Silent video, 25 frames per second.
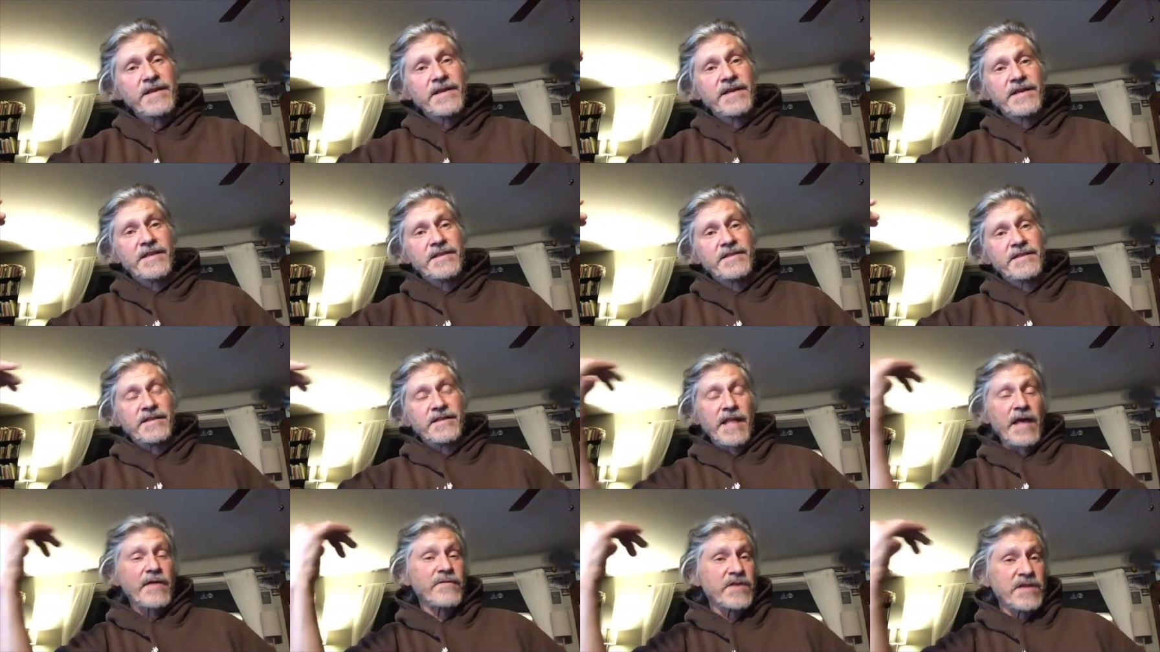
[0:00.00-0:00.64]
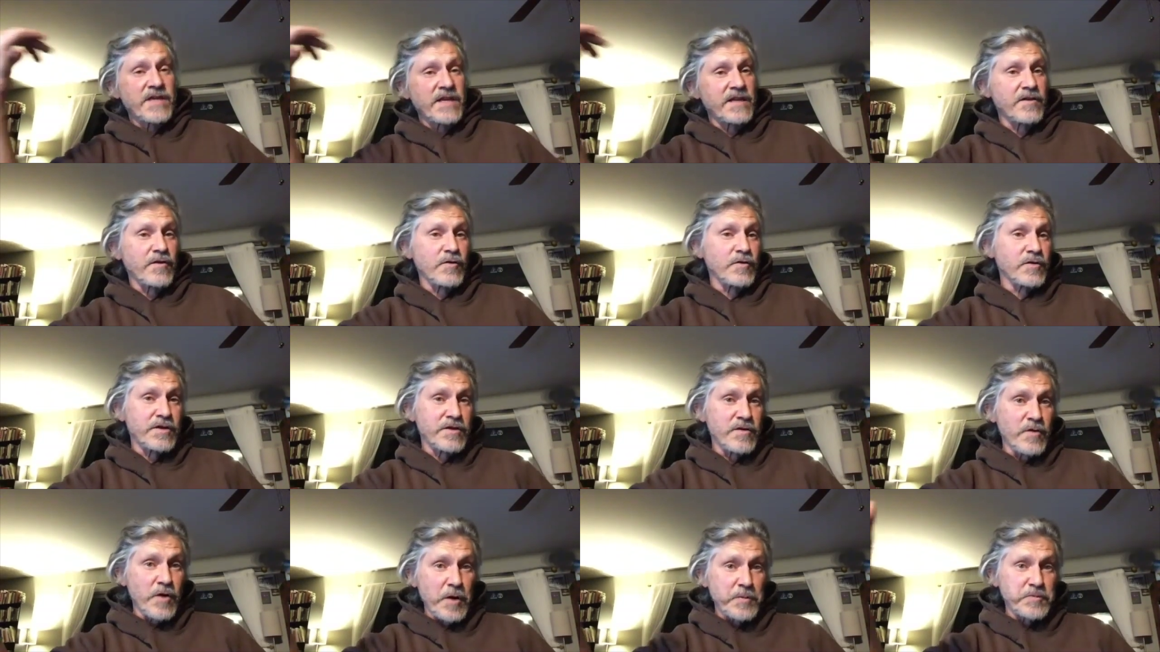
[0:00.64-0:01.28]
The levy can
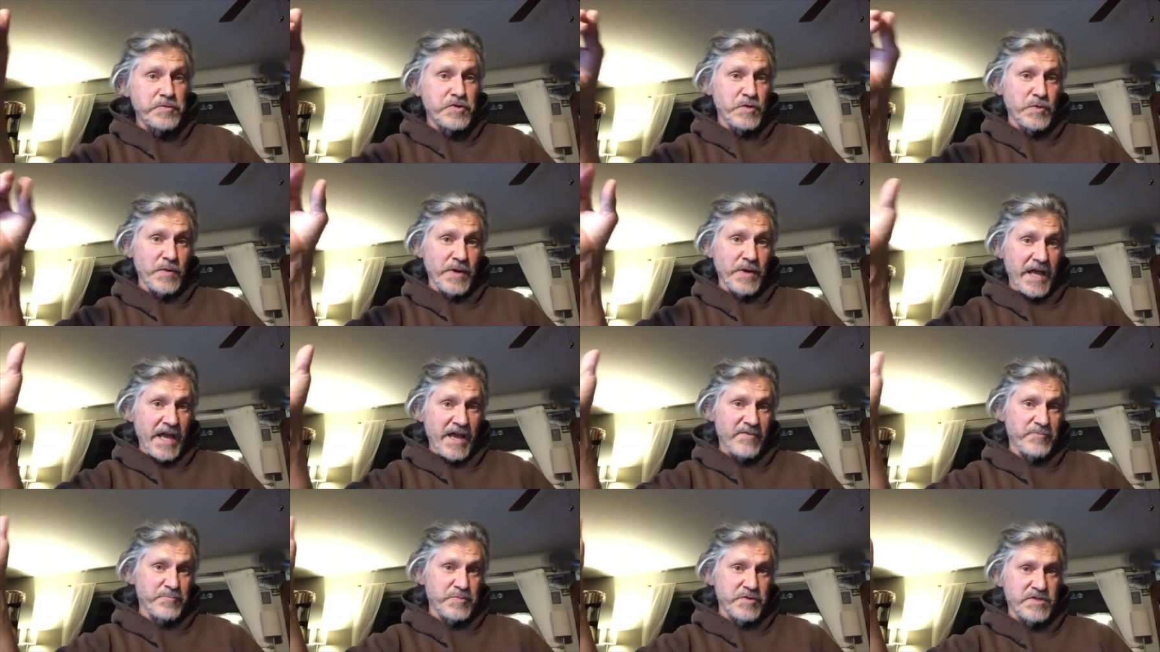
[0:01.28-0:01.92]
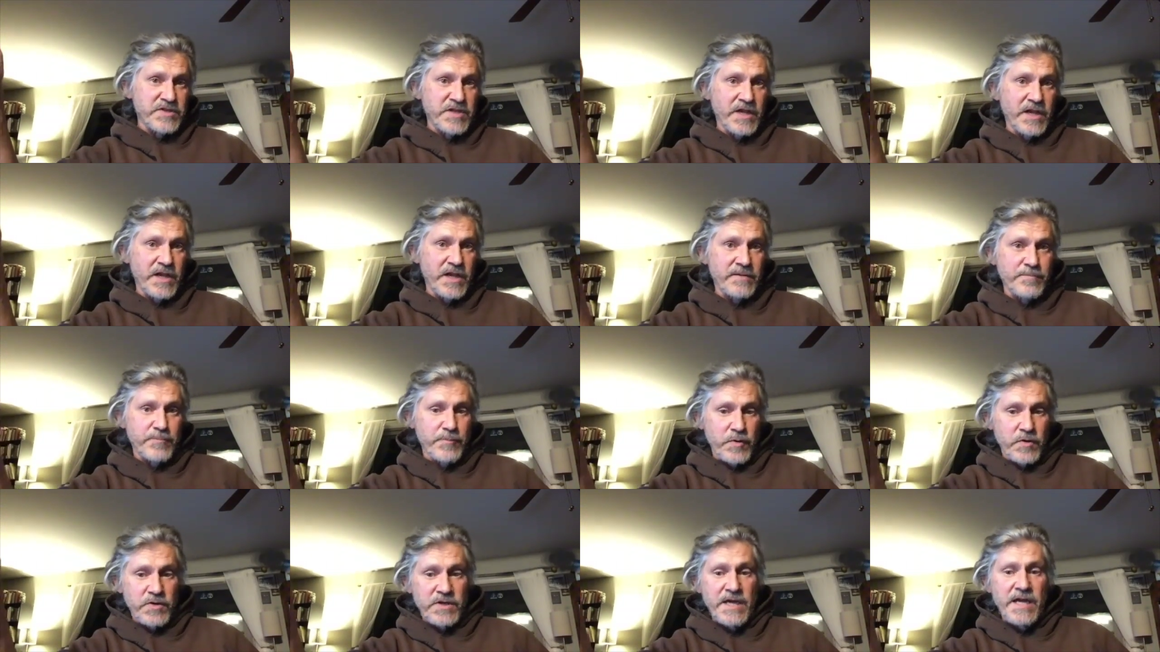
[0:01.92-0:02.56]
only go up 2.5%
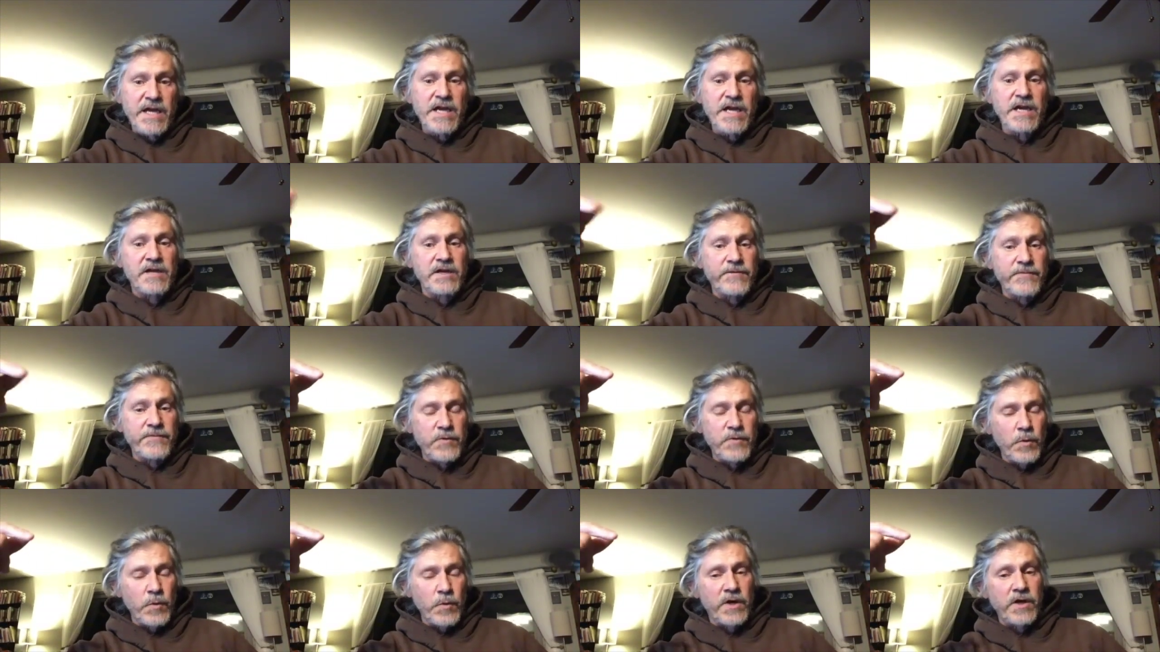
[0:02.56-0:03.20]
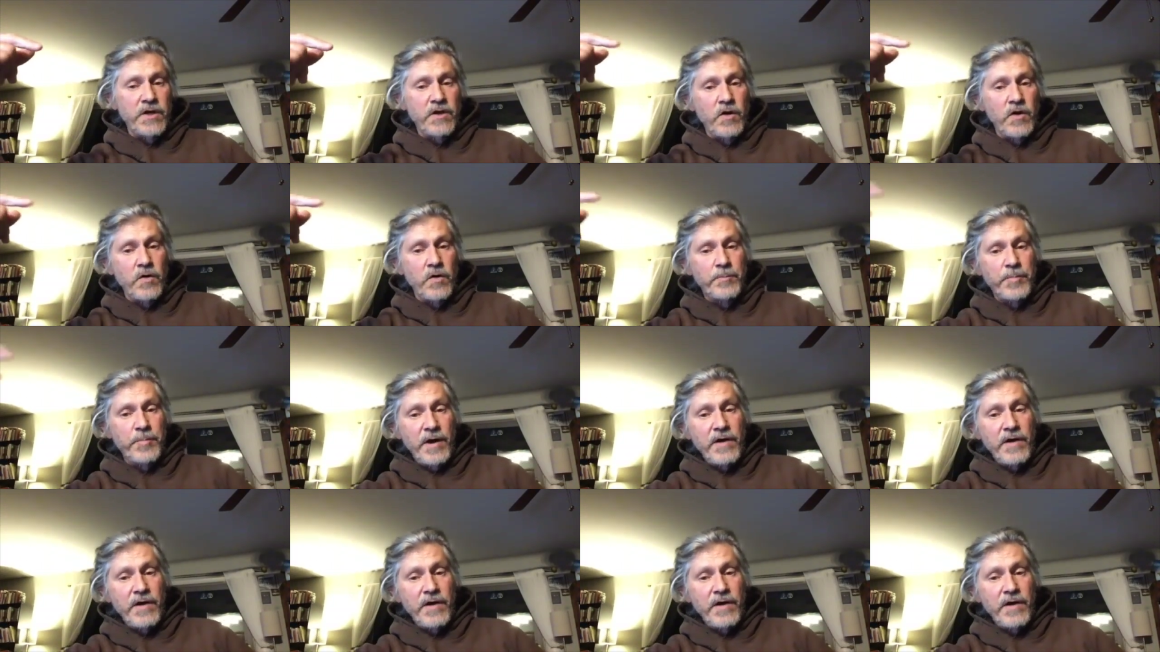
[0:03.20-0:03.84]
per year, and if you want to go
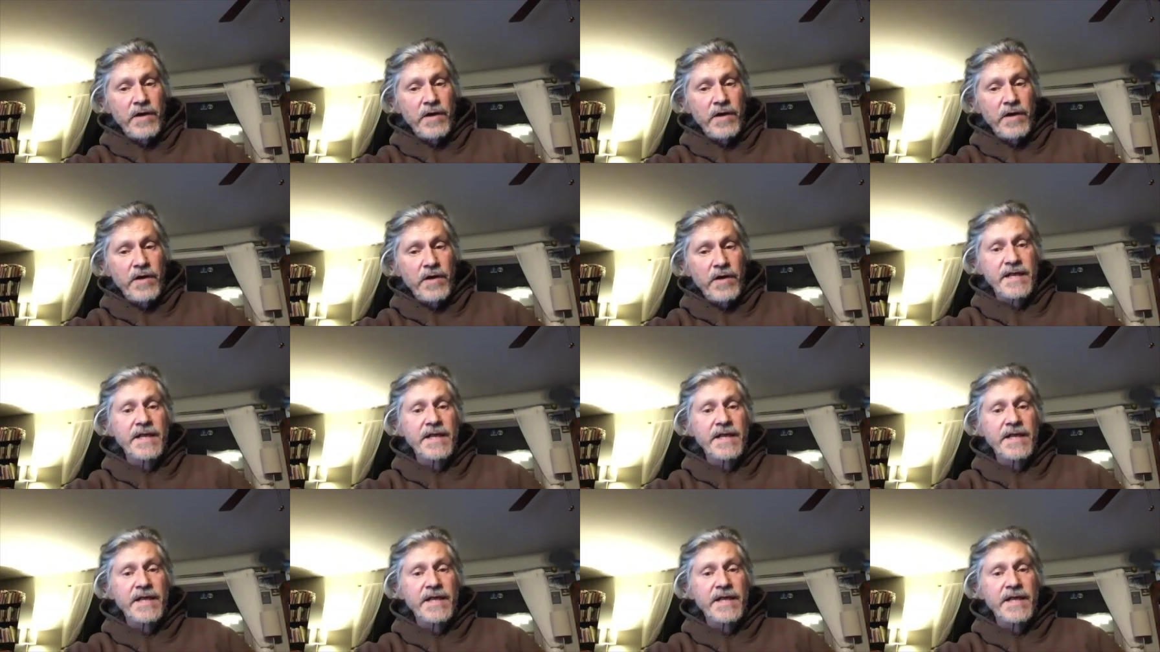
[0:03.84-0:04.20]
above that,